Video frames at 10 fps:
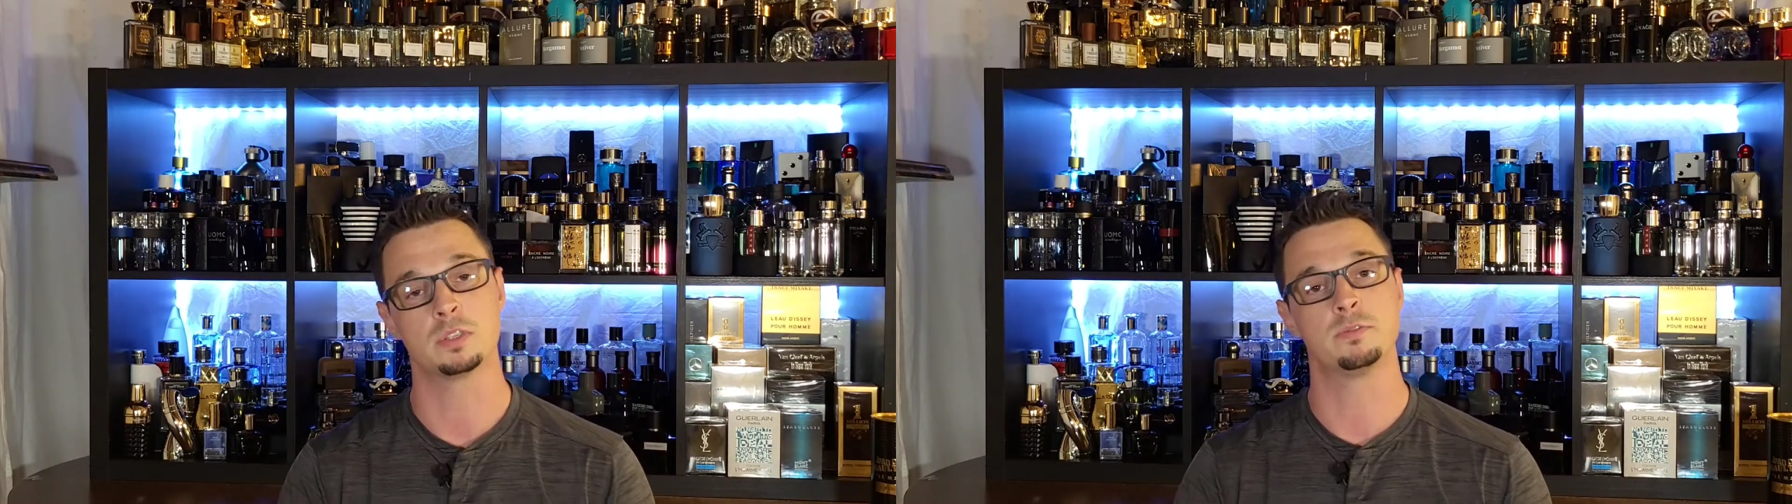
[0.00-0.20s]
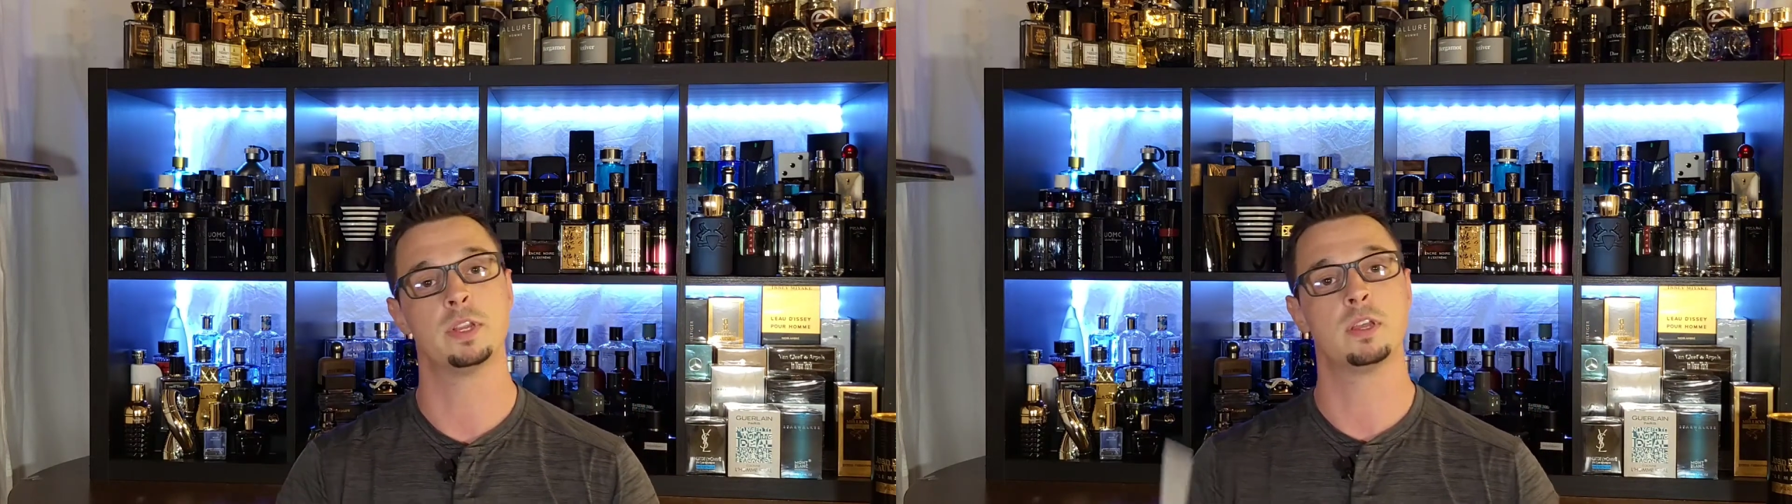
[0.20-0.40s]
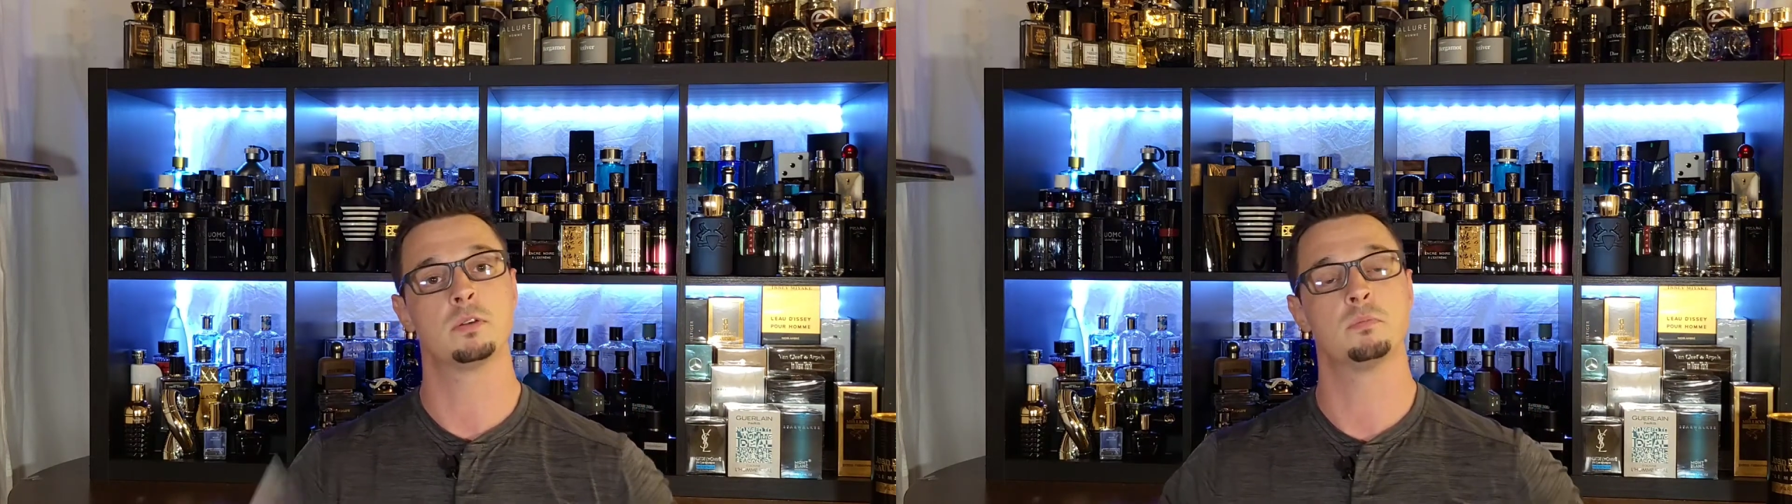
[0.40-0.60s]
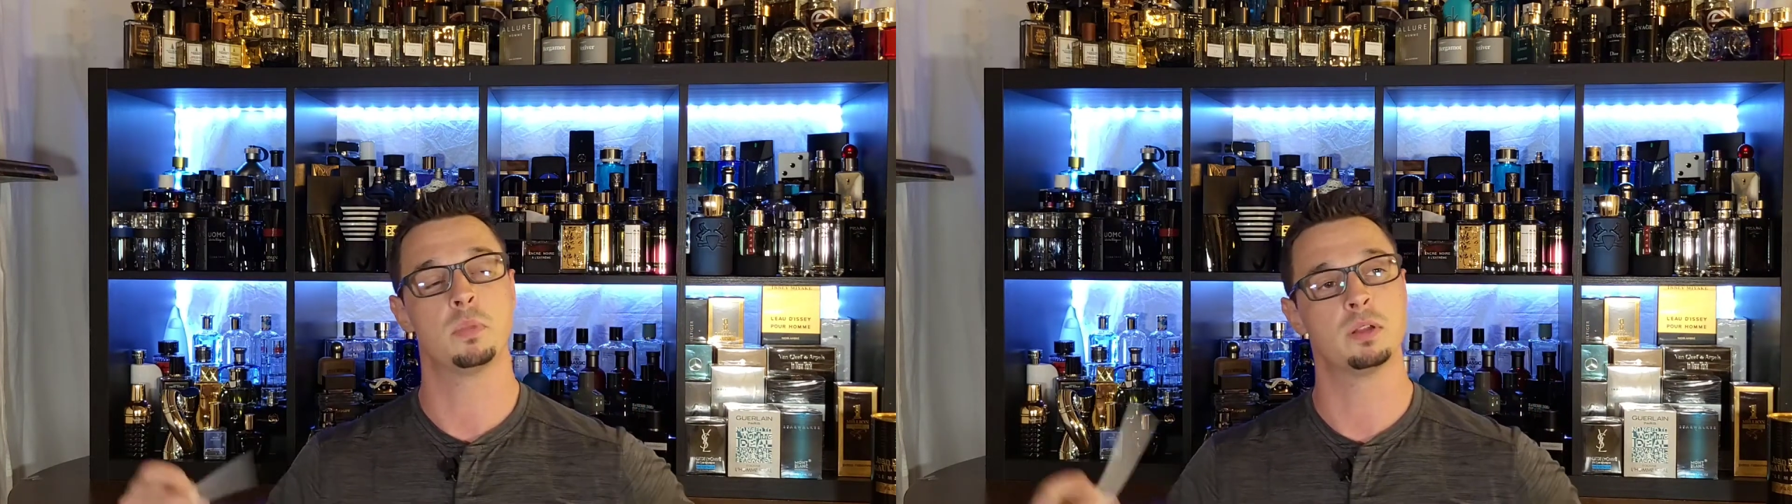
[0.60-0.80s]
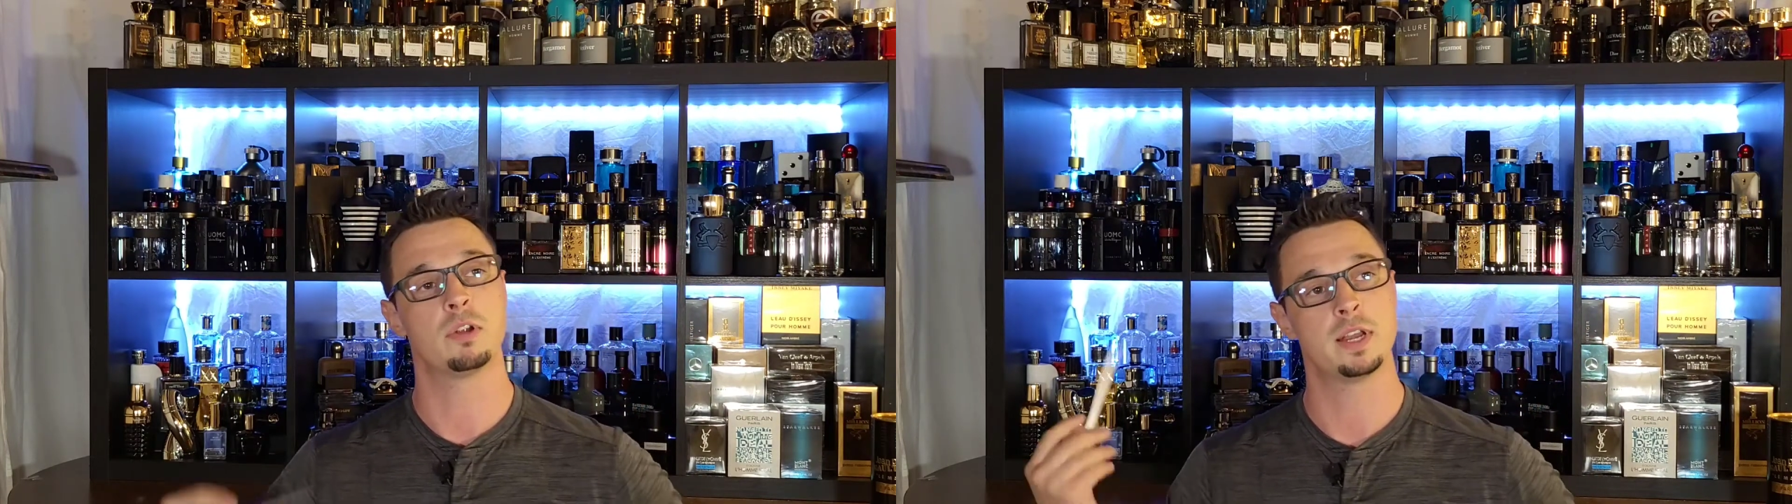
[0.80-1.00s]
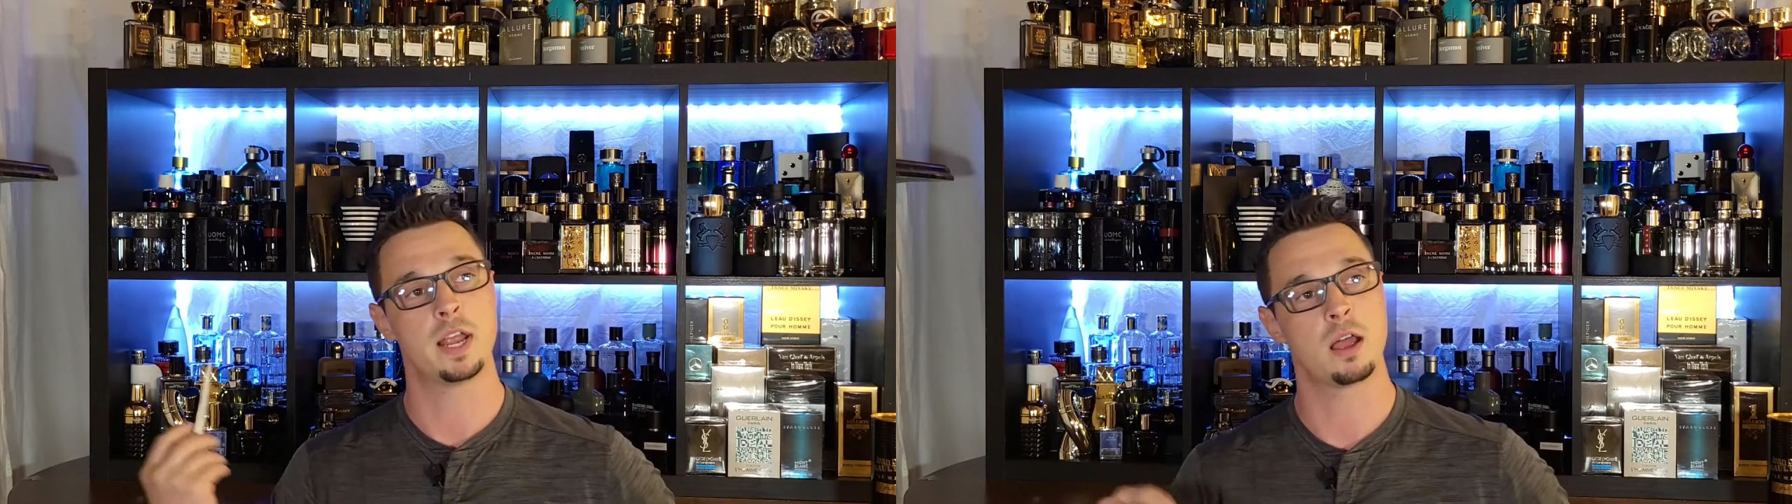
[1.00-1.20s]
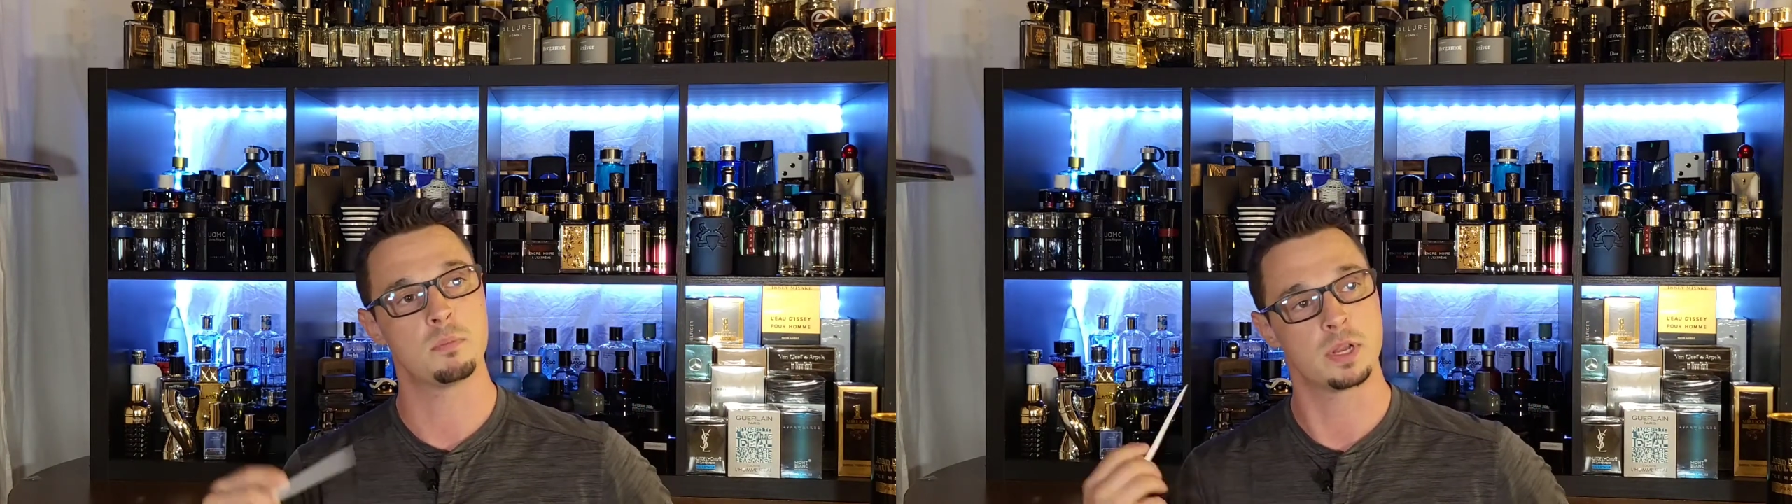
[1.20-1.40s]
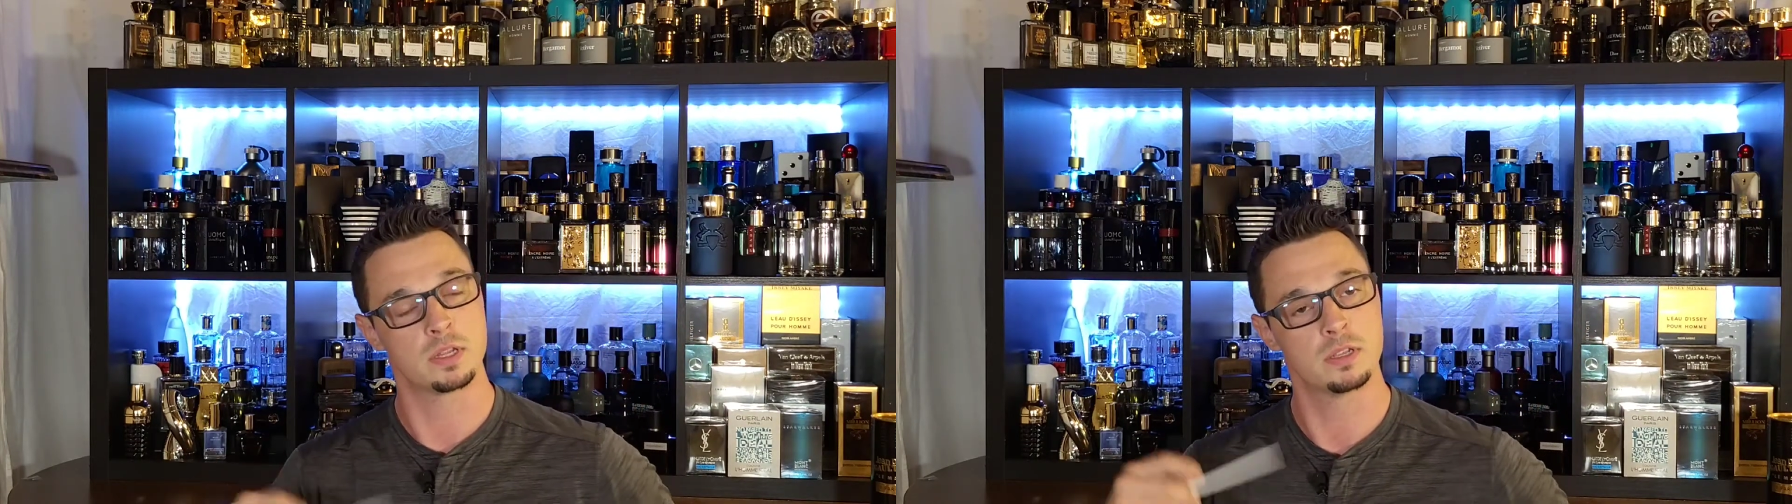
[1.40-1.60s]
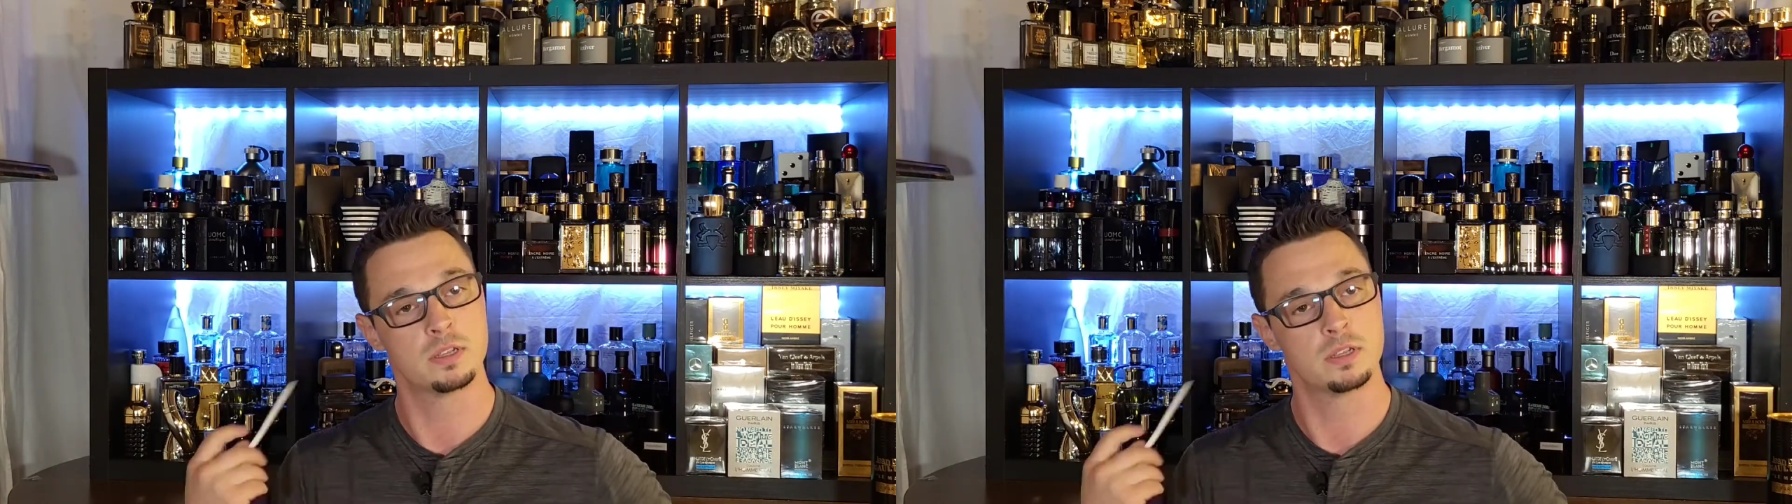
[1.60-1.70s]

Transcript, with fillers: this video, but right now I'm gonna